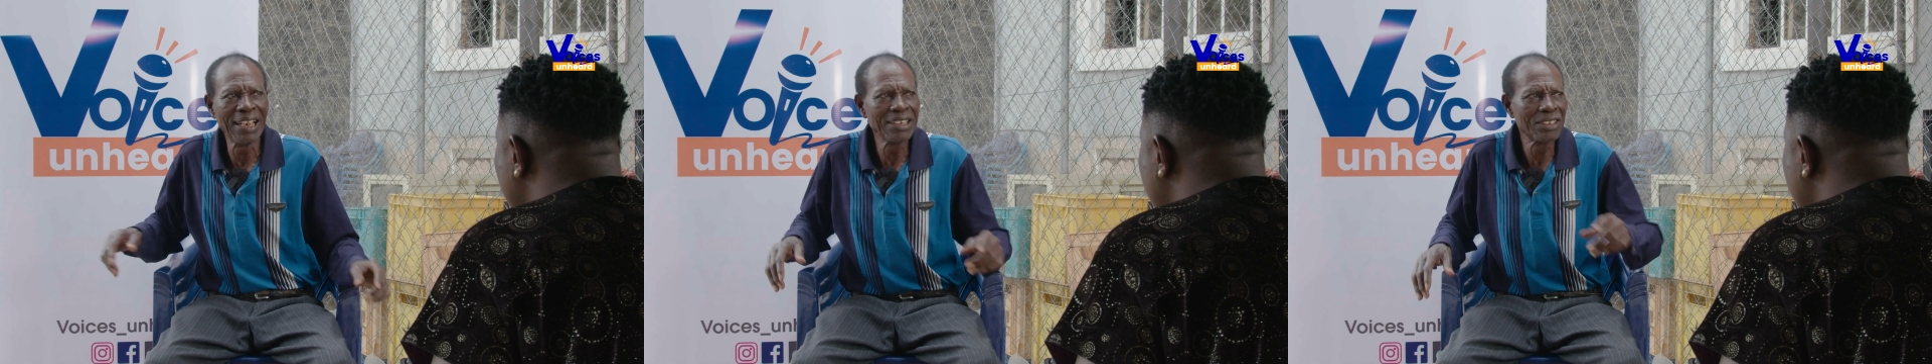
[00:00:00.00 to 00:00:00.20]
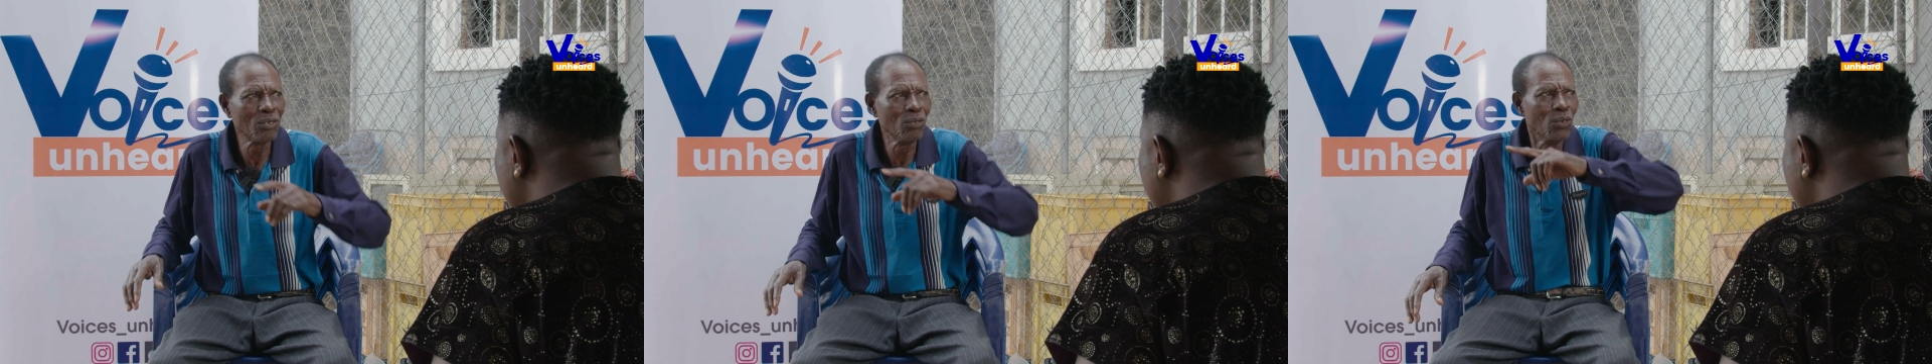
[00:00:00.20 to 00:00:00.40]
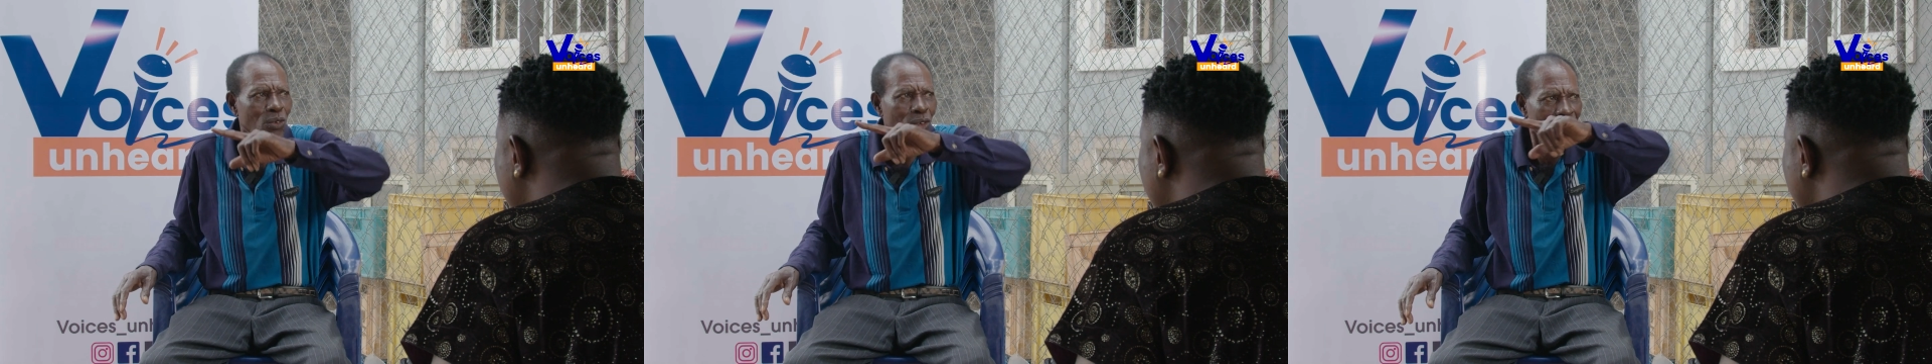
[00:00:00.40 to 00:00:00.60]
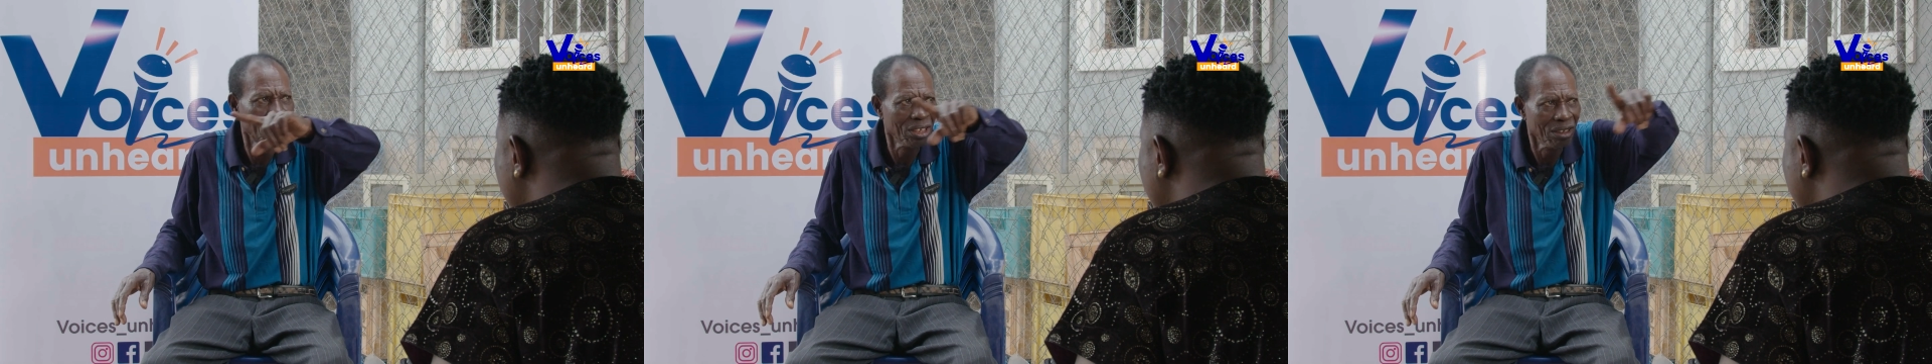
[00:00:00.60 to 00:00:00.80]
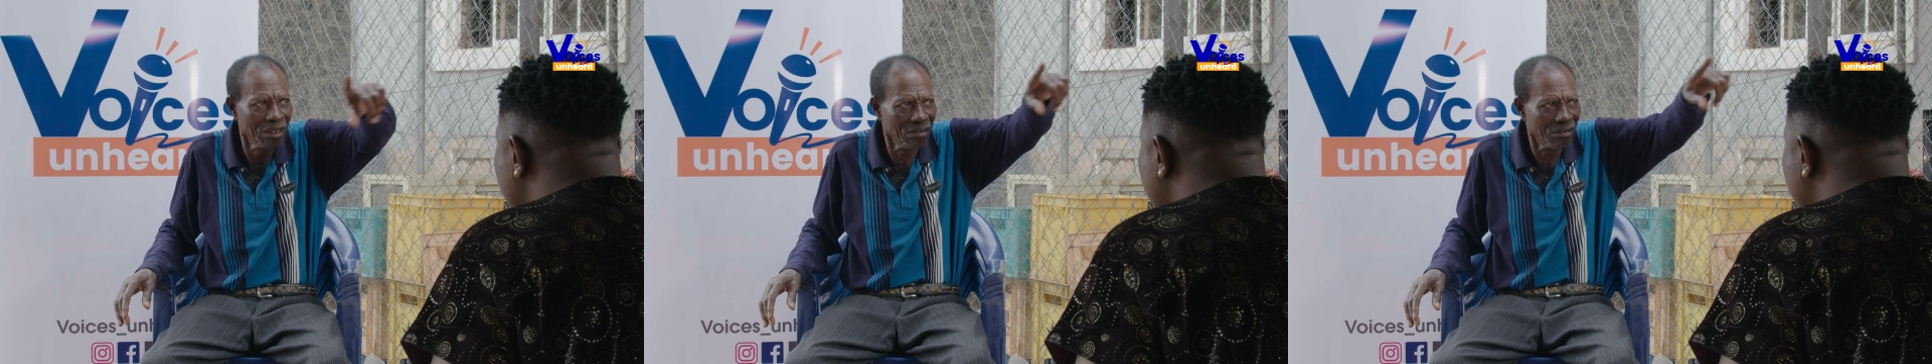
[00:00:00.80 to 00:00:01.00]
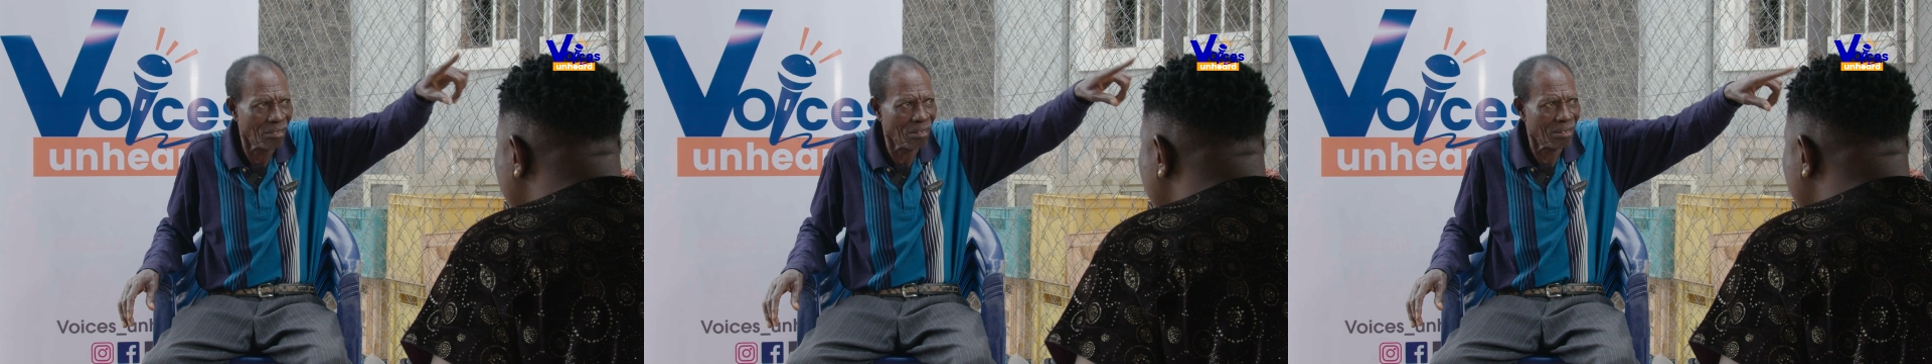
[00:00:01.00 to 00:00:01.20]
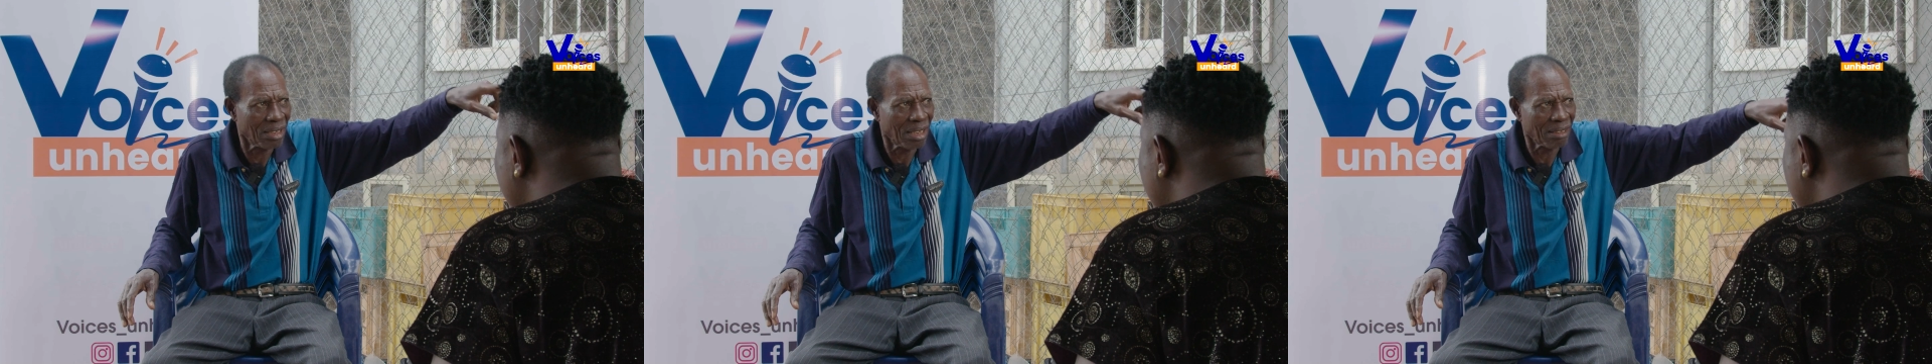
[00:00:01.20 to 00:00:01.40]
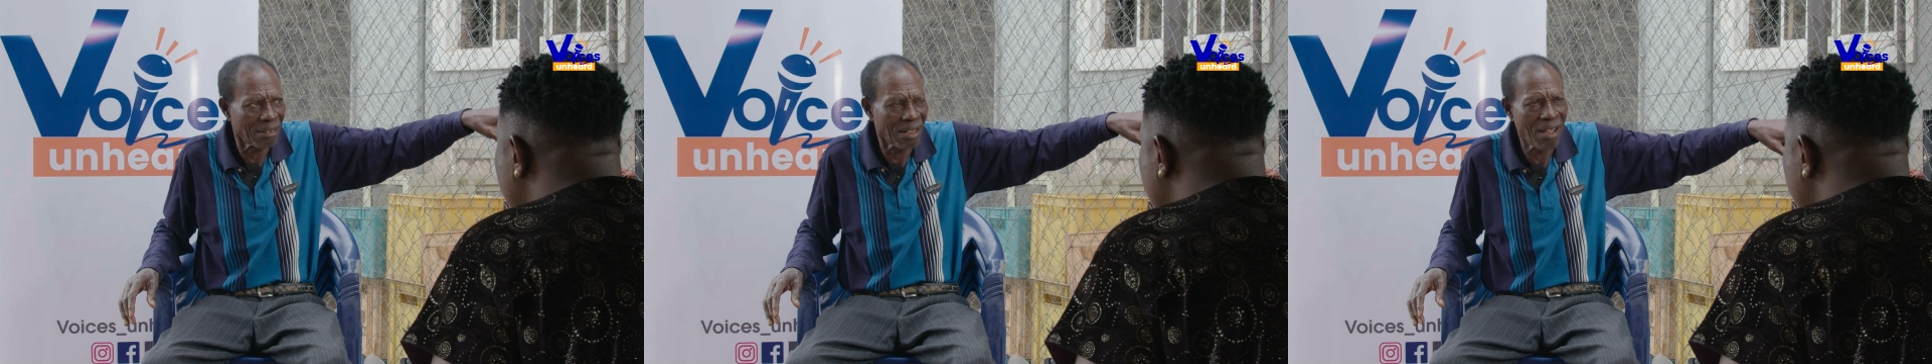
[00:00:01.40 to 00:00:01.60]
it will kill all
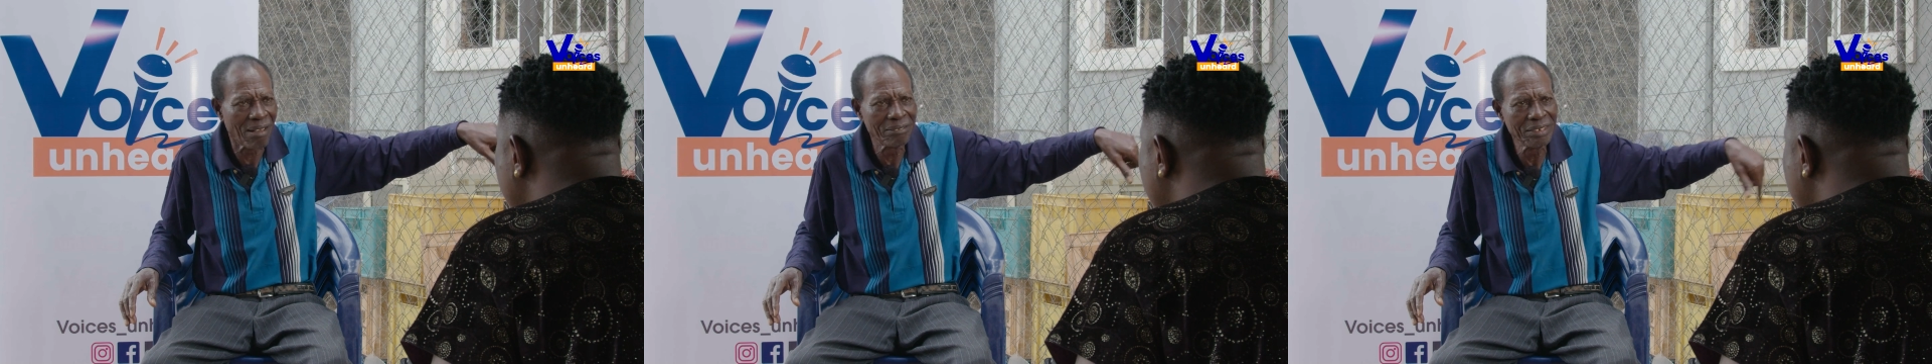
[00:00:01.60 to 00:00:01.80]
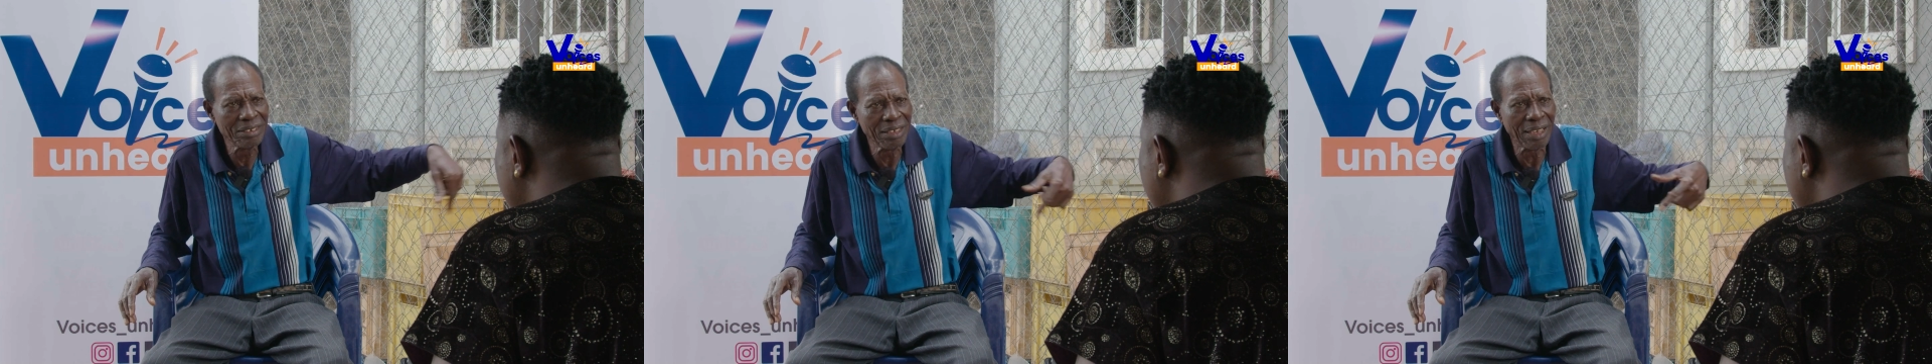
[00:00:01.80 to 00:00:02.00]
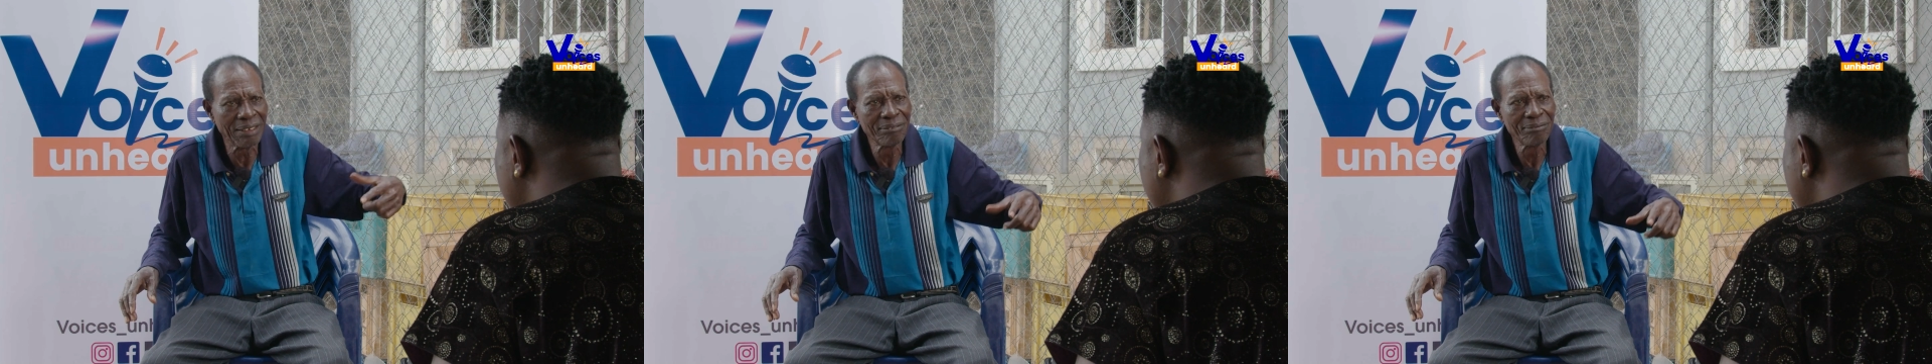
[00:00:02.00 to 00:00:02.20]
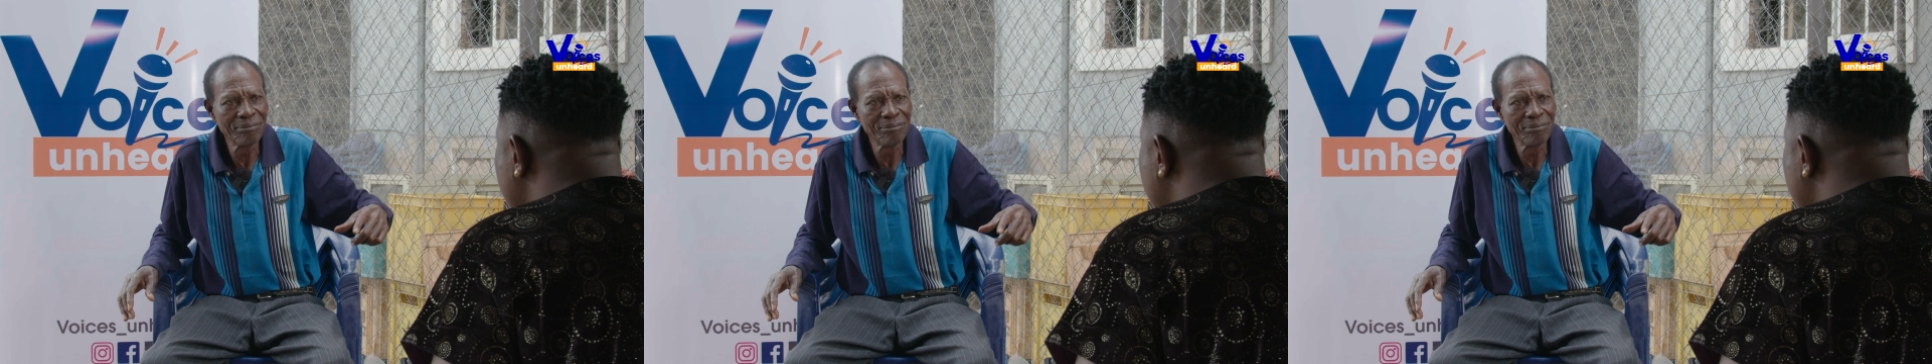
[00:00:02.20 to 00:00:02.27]
around here.